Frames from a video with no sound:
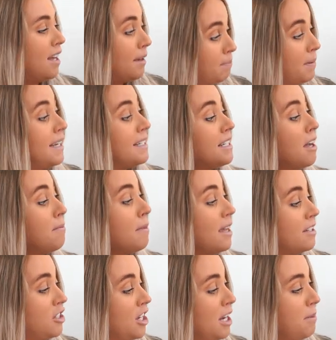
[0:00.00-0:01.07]
I picked up
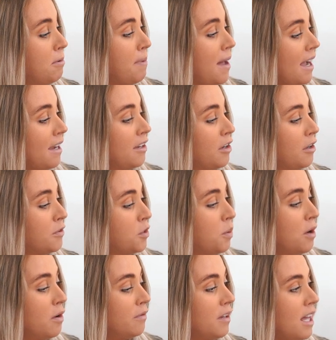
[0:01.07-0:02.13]
a cheap packet of
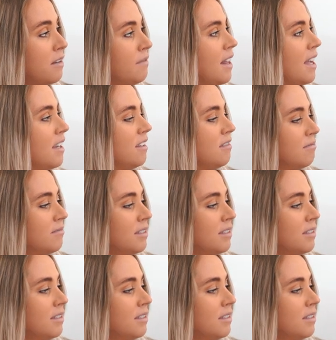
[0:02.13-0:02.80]
12 kind of like